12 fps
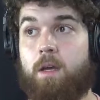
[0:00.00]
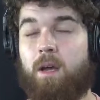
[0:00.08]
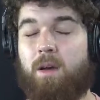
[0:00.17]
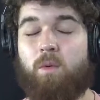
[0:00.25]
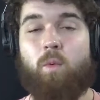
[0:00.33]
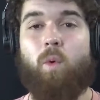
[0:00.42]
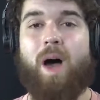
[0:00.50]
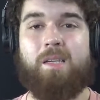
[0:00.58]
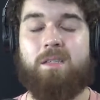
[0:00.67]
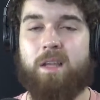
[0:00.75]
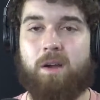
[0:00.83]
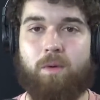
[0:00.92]
why
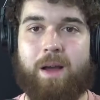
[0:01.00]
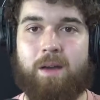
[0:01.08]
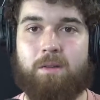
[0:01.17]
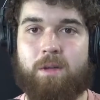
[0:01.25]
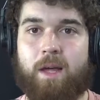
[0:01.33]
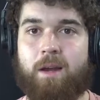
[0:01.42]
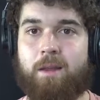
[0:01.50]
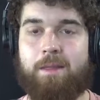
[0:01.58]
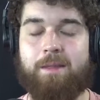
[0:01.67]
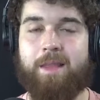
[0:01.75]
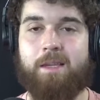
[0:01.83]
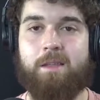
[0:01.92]
stick around at
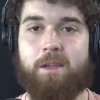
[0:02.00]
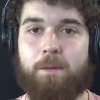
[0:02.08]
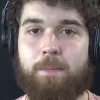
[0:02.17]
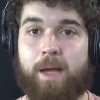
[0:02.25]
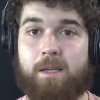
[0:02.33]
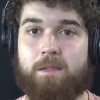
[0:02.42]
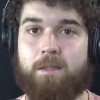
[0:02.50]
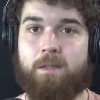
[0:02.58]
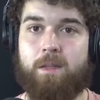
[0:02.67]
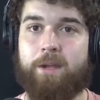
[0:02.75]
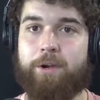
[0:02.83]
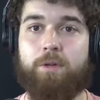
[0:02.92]
anything less than your best?
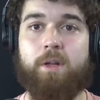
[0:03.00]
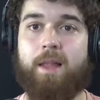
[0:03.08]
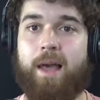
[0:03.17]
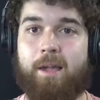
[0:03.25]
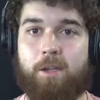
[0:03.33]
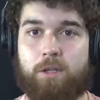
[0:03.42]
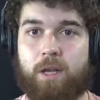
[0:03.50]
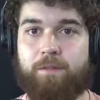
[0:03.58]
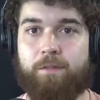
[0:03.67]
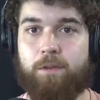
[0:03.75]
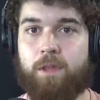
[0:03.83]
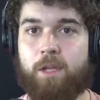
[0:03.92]
Like, you're only lying to yourself
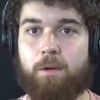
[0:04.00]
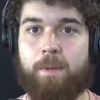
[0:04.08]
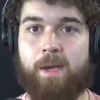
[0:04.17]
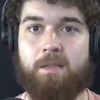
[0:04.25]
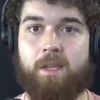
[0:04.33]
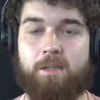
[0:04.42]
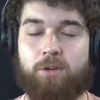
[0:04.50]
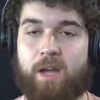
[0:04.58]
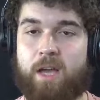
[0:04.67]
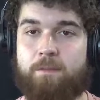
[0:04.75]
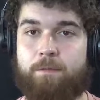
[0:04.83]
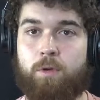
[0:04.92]
if you think your best days are
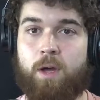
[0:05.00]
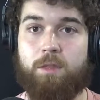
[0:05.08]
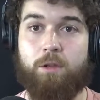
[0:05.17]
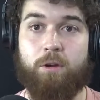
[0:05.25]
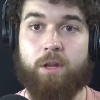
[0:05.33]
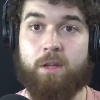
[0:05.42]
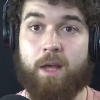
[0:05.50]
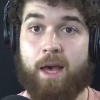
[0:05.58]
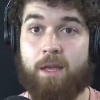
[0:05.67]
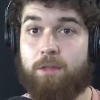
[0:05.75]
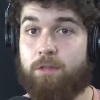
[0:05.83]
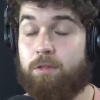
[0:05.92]
ahead of you at
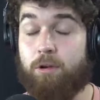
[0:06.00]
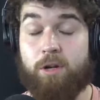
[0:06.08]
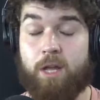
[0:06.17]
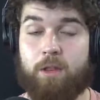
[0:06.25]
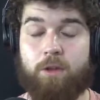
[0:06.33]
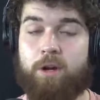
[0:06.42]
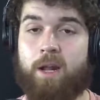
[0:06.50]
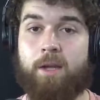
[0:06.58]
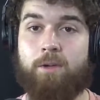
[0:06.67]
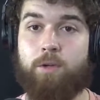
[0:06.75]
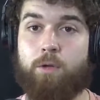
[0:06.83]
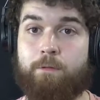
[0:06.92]
38, 39
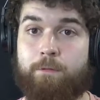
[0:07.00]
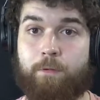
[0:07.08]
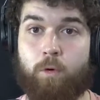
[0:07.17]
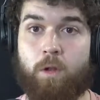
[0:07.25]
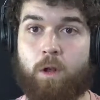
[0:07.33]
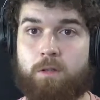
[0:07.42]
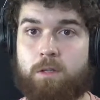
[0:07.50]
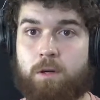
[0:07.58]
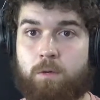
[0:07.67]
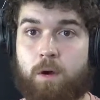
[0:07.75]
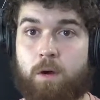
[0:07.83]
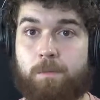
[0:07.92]
years old, 4 losses in
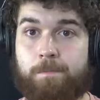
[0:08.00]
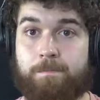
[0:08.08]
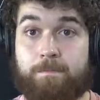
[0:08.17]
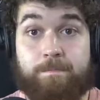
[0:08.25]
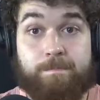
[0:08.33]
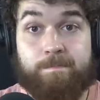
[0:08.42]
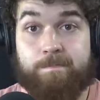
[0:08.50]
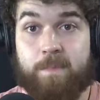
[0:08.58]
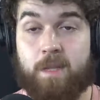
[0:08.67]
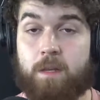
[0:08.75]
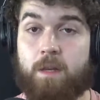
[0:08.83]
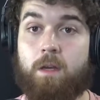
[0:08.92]
a row.
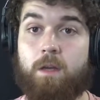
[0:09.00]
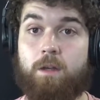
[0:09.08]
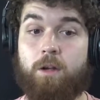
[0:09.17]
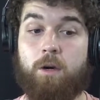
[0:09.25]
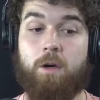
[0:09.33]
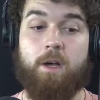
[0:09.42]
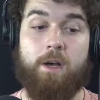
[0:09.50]
You know,